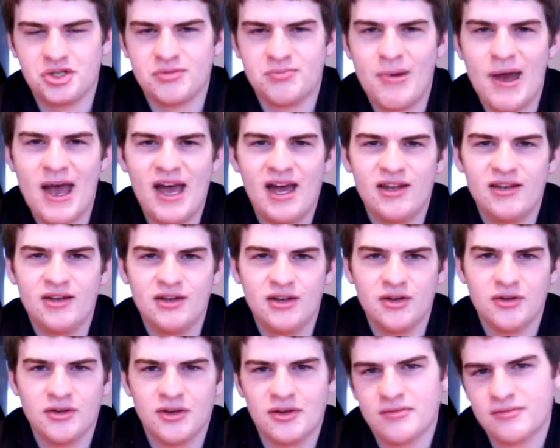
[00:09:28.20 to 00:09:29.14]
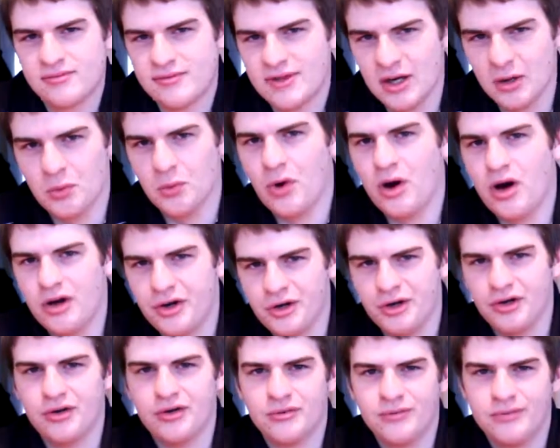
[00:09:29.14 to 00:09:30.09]
bad. You know, they're
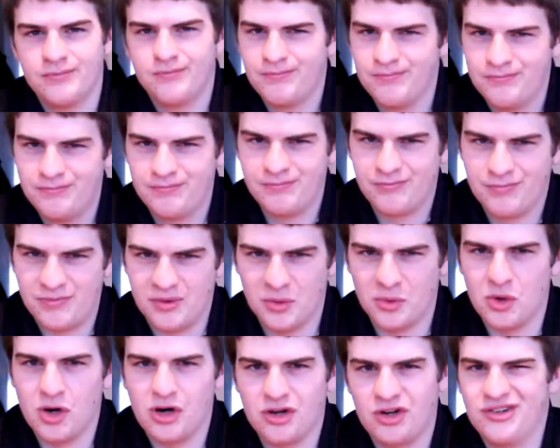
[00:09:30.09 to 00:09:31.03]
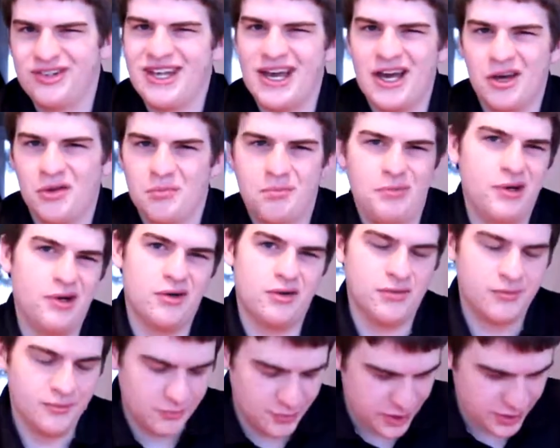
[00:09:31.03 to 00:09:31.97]
watered down
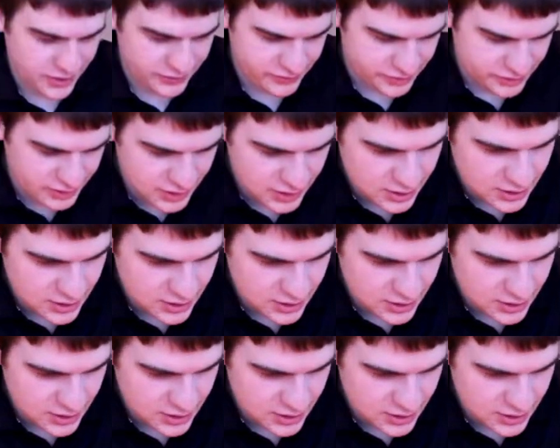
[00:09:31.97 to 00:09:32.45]
beer. Whatever.